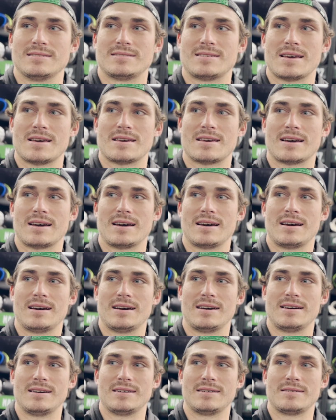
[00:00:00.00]
take
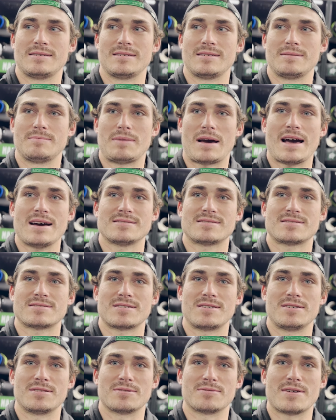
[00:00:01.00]
Pasta
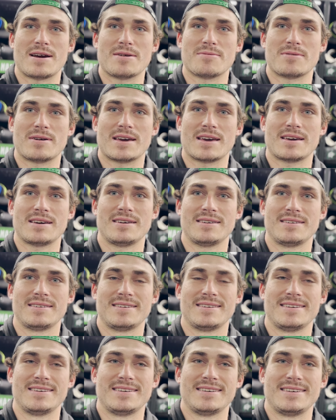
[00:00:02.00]
on the right wing. Uh-huh.
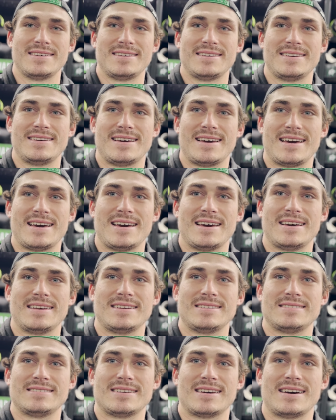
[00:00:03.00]

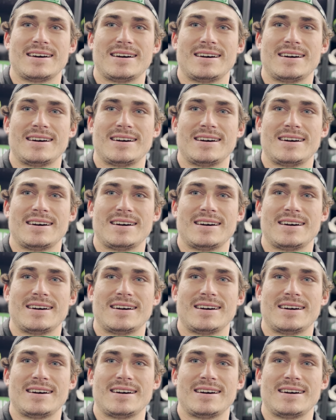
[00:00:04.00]
And